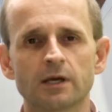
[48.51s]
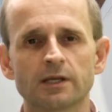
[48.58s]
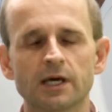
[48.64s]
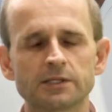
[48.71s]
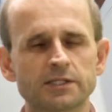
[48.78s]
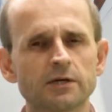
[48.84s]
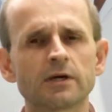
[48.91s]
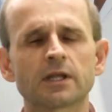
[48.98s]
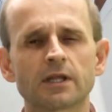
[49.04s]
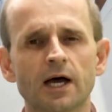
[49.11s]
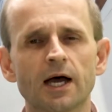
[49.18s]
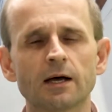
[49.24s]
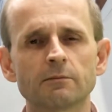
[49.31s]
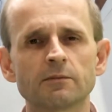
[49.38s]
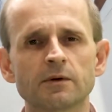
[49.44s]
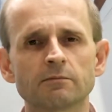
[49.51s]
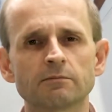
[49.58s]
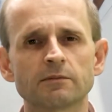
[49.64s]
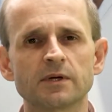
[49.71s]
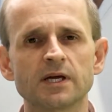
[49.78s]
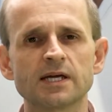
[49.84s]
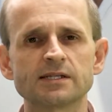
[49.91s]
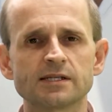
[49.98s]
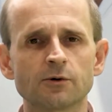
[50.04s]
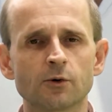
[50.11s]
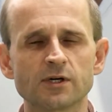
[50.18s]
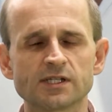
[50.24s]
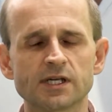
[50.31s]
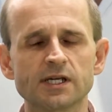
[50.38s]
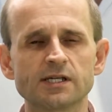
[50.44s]
Now, doing that isn't
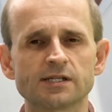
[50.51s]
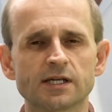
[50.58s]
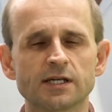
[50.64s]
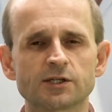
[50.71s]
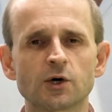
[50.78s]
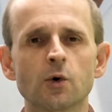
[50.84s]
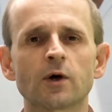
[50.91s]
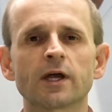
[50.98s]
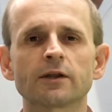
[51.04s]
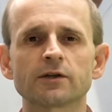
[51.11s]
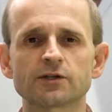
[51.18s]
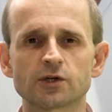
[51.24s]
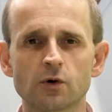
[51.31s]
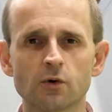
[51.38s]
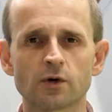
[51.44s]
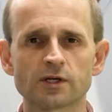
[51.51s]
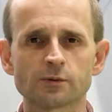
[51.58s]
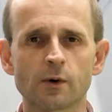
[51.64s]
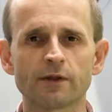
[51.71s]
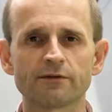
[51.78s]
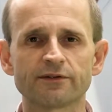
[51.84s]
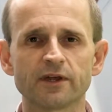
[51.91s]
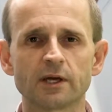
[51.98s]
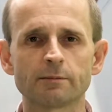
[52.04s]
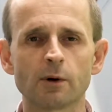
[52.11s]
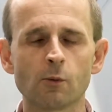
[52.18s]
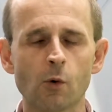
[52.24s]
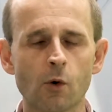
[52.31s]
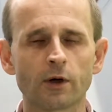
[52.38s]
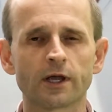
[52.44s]
always easy. Talking the talk is one thing, but
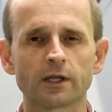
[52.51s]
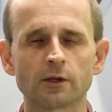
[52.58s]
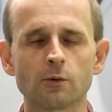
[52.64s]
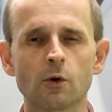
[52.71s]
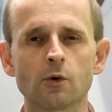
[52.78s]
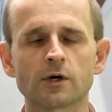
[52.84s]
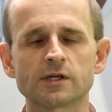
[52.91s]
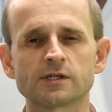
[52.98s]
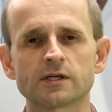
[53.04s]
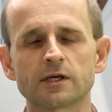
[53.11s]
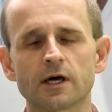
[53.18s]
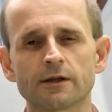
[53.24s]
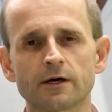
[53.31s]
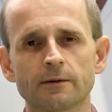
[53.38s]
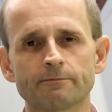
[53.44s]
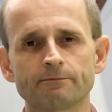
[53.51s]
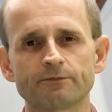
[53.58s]
walking the walk is another.